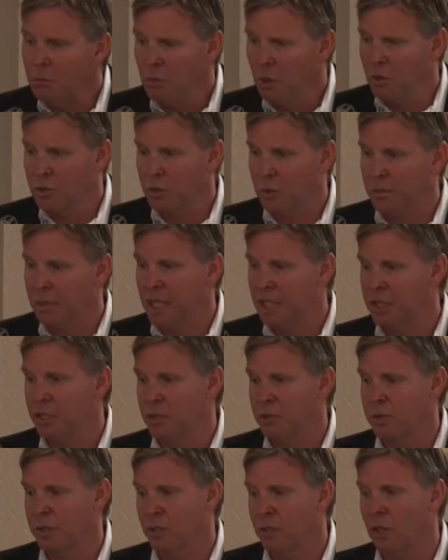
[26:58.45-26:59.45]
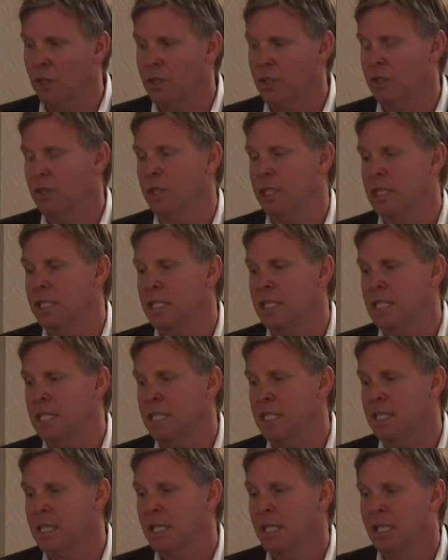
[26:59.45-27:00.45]
Most were patients with carcinoid
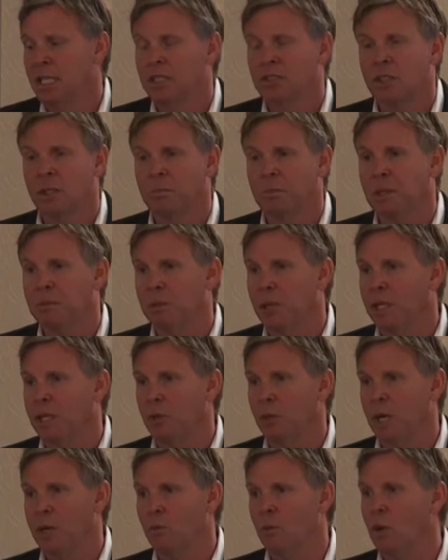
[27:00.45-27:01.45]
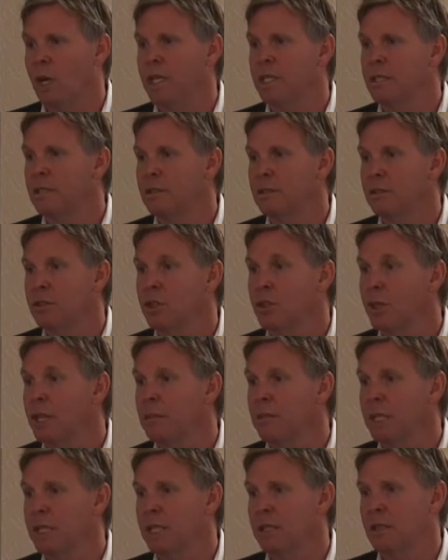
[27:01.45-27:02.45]
disease. Some people underwent 1
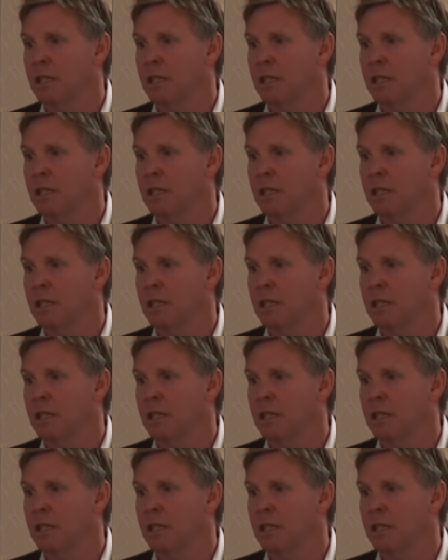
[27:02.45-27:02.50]
treatment,